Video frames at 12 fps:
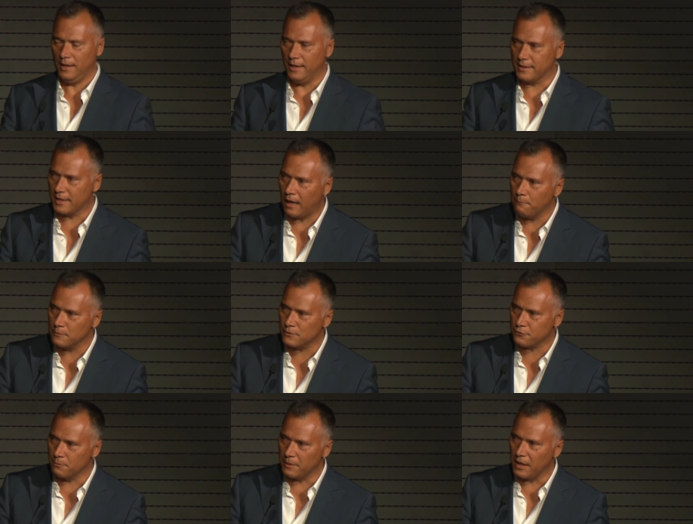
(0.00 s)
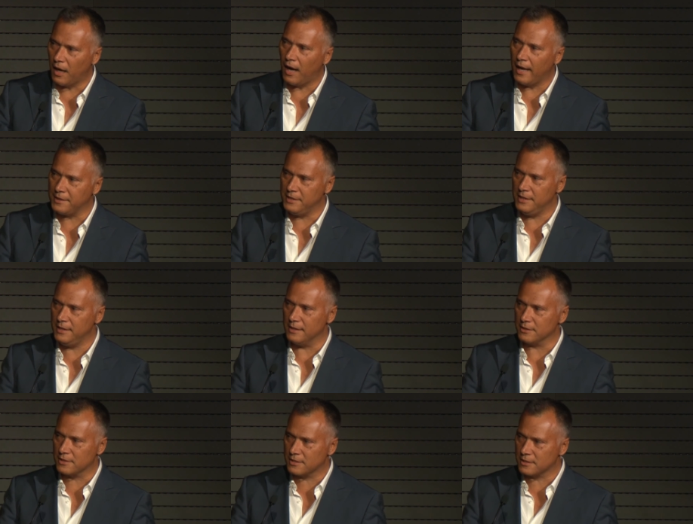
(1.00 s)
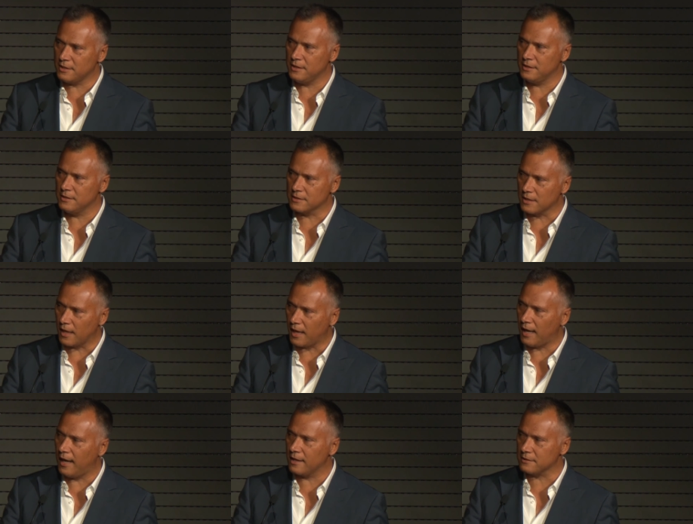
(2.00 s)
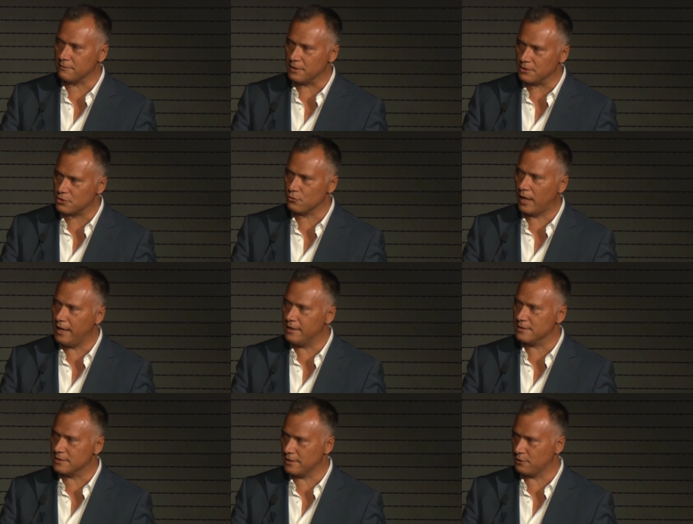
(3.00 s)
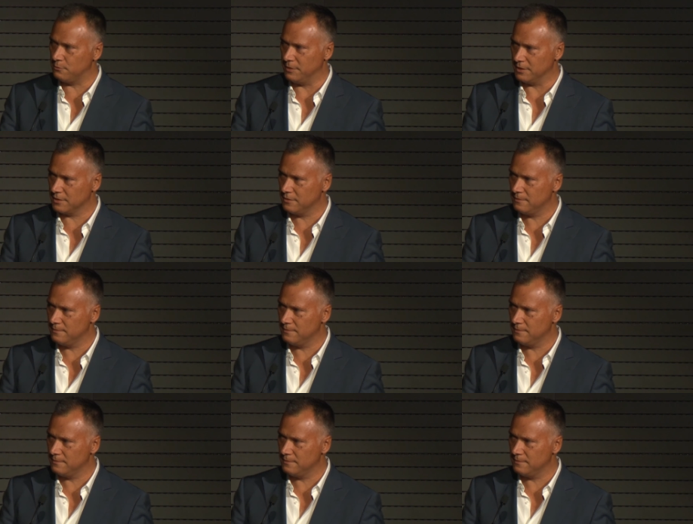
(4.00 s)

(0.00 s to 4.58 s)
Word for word: It comes from the idea seeded at the heart of the Australian settlement